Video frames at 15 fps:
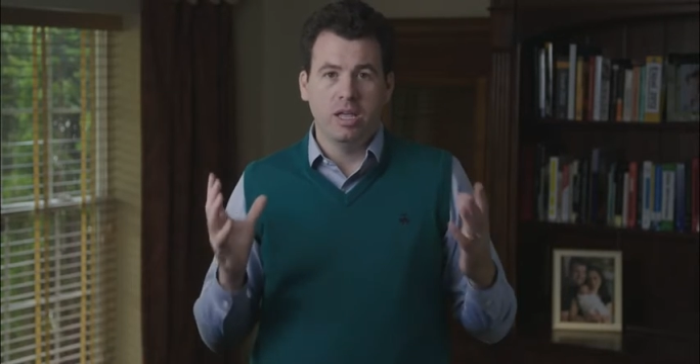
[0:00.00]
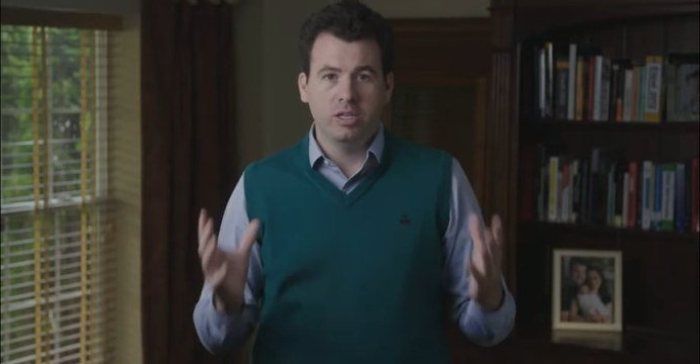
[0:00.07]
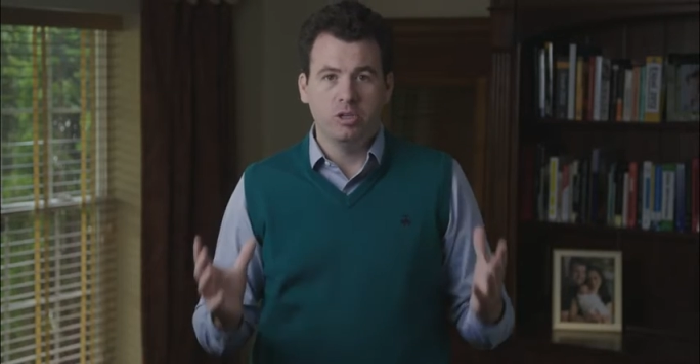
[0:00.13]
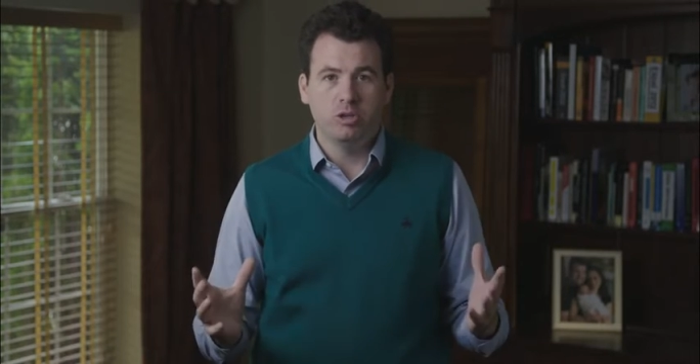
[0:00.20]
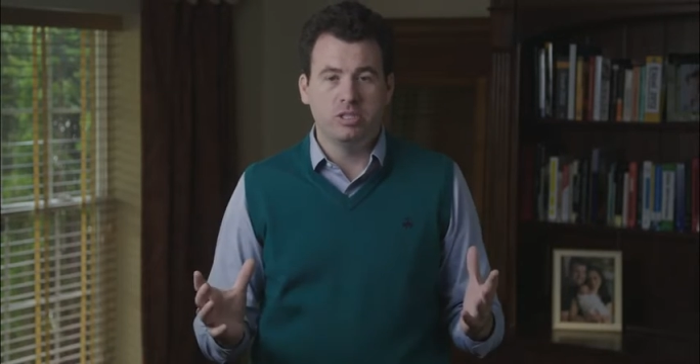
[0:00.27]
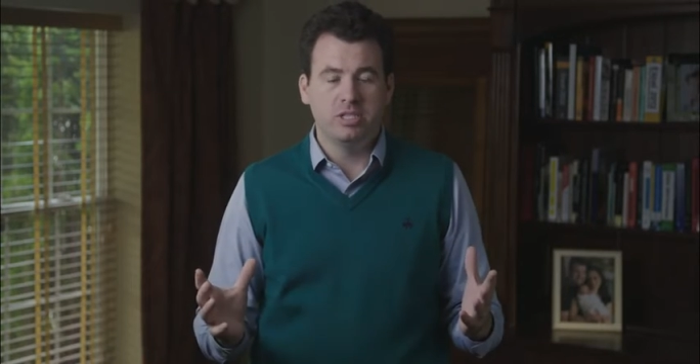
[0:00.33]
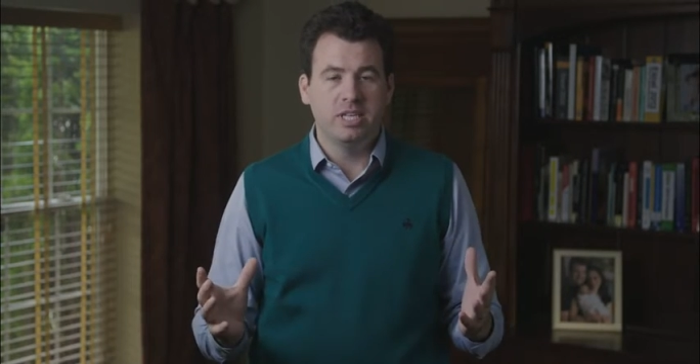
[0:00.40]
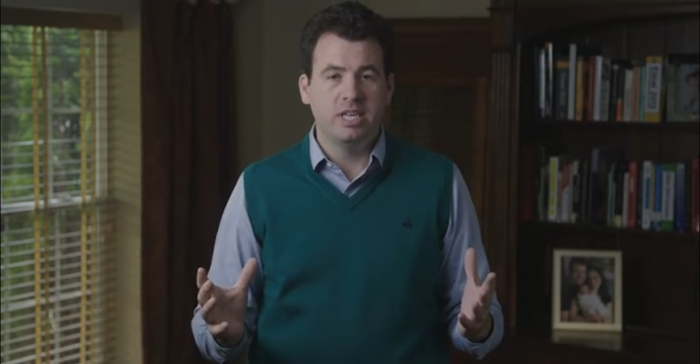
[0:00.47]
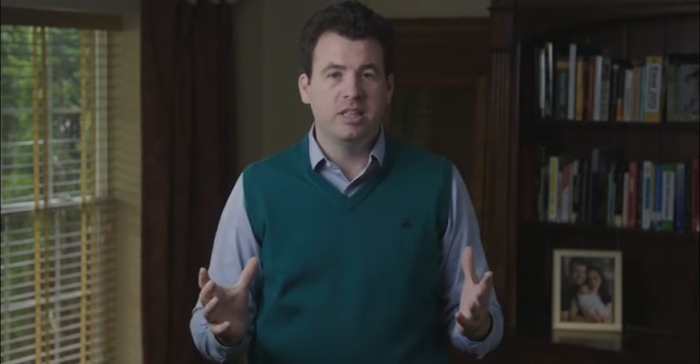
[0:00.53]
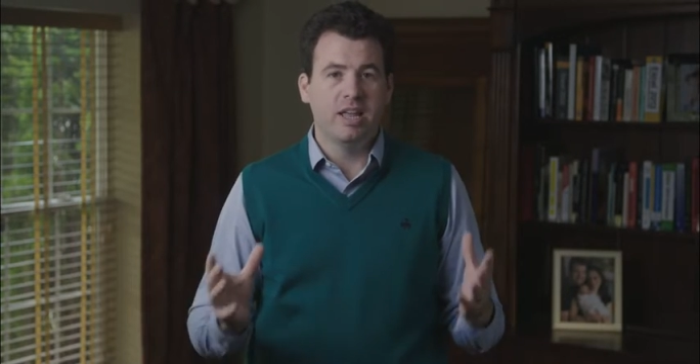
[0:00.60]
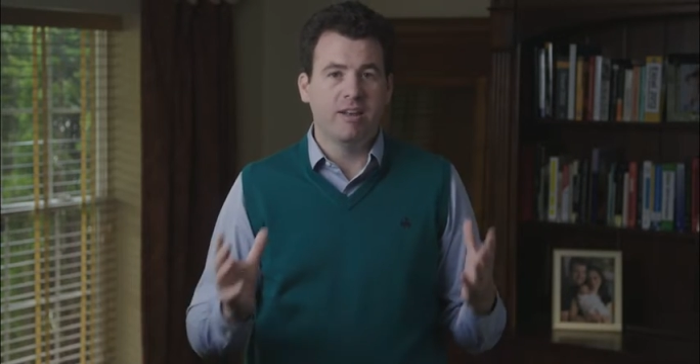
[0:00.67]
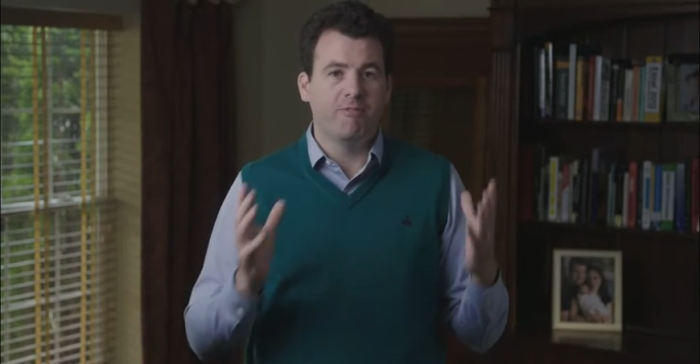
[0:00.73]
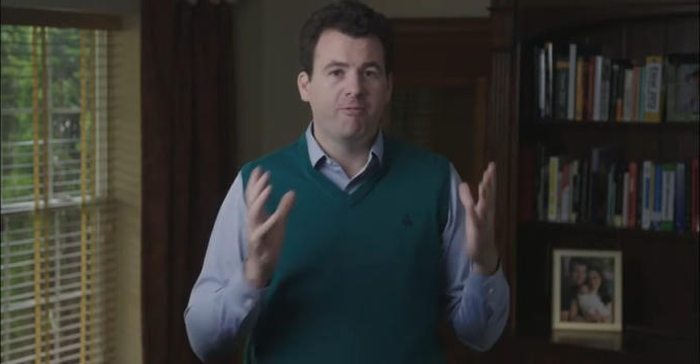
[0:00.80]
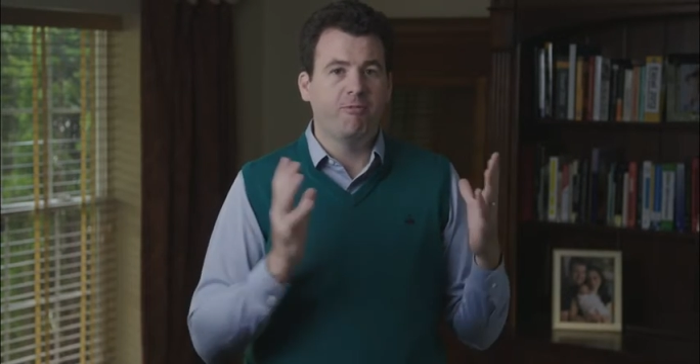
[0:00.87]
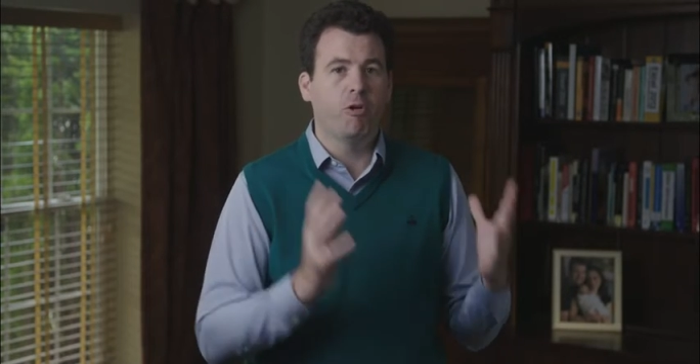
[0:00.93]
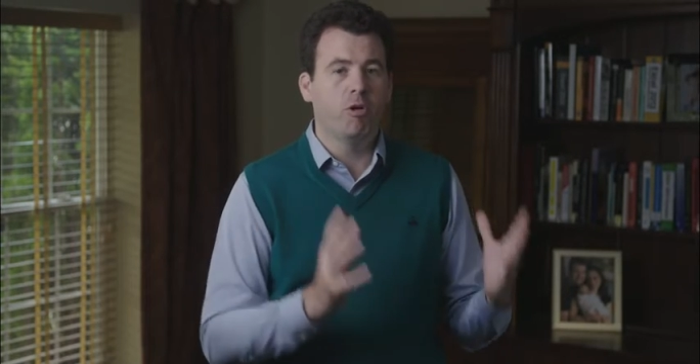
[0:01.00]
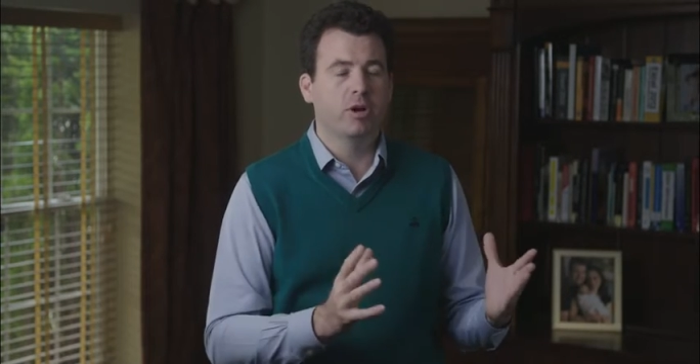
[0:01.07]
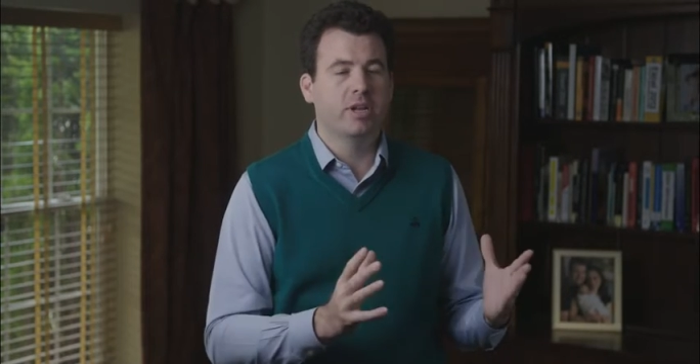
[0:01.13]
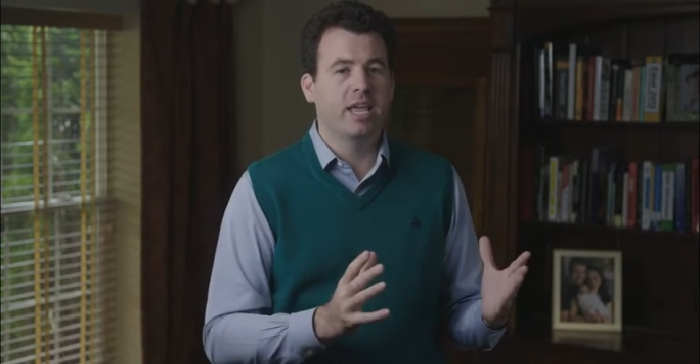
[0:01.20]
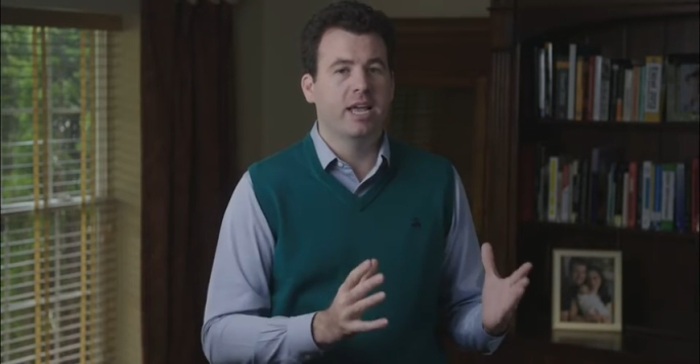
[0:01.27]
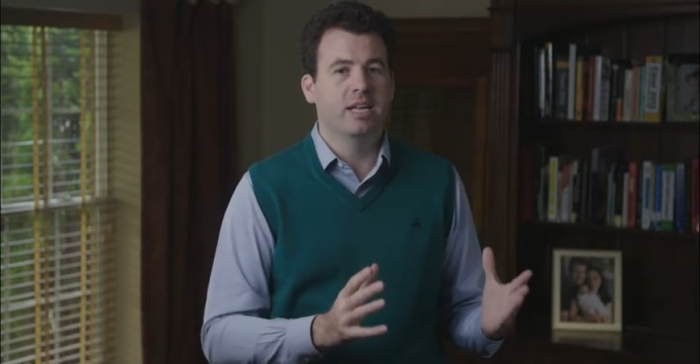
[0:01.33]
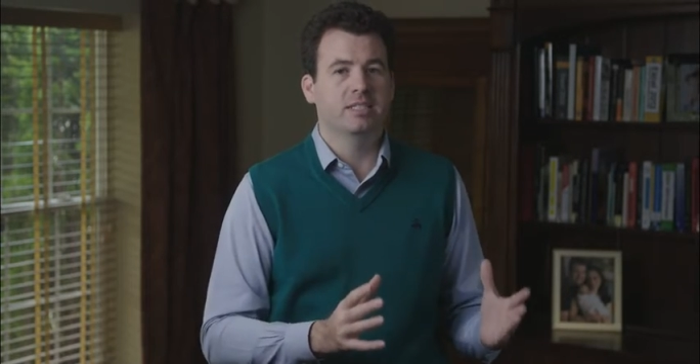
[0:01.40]
you see that
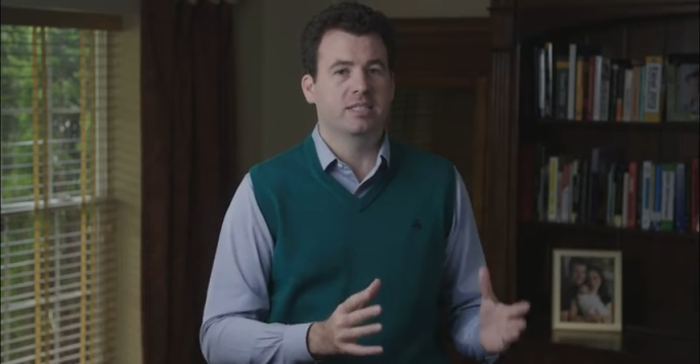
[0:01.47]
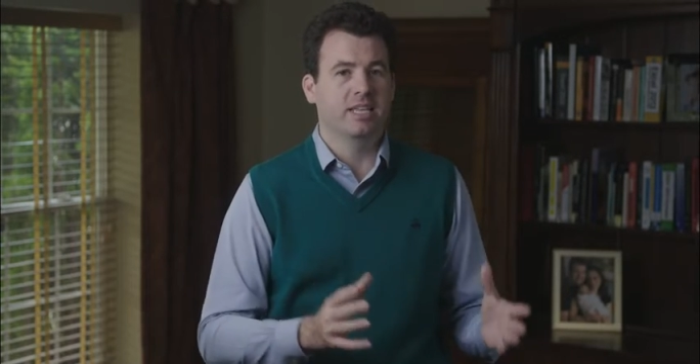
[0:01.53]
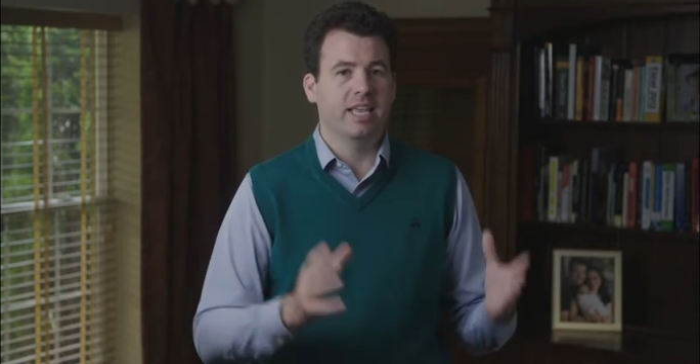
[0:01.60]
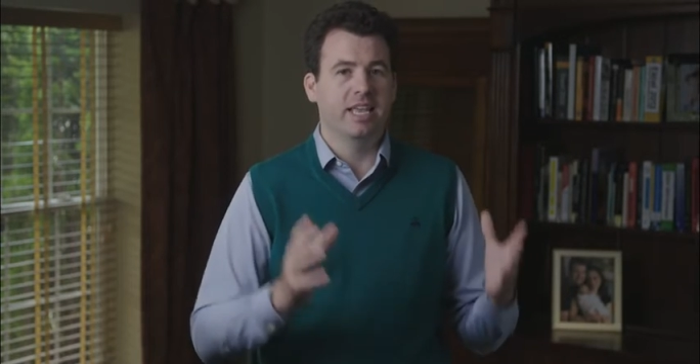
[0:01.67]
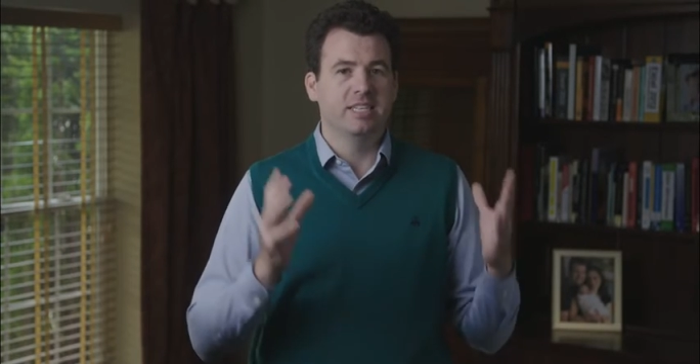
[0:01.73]
forecasting